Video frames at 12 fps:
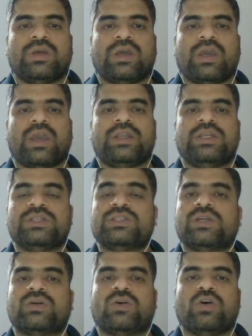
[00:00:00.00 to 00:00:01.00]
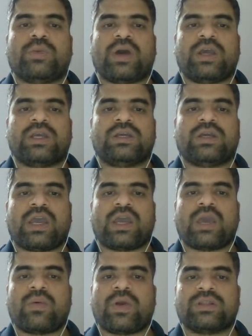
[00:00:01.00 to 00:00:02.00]
and inside com I
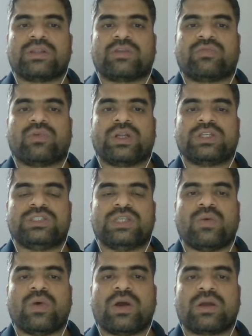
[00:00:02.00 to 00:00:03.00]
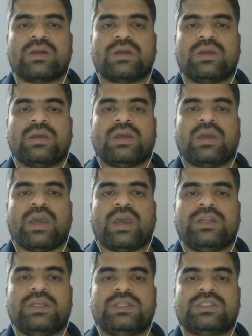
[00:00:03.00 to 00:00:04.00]
have another folder Java, and
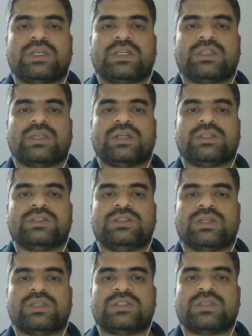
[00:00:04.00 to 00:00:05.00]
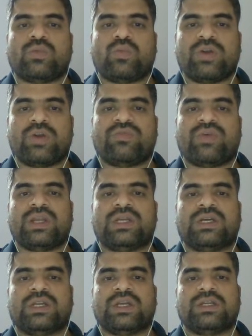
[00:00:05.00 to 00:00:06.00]
inside that there is a one file
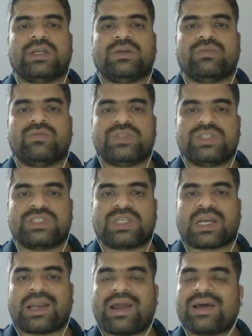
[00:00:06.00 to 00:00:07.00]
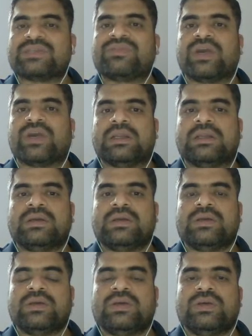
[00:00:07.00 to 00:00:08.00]
created which is a class file.
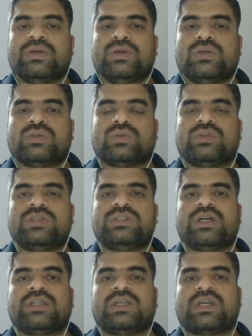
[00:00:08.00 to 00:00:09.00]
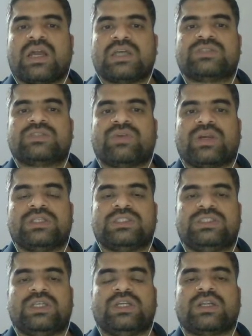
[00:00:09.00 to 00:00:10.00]
So these are the class file
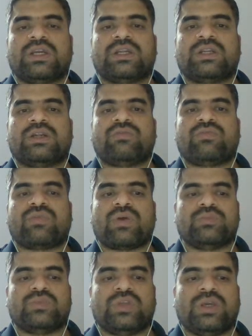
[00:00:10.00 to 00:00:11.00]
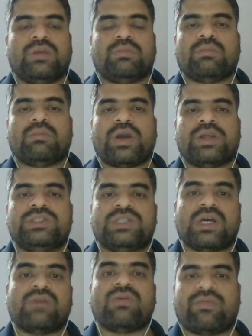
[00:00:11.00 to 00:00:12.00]
generated from the my
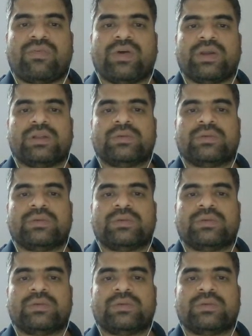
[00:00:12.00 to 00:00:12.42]
Java file,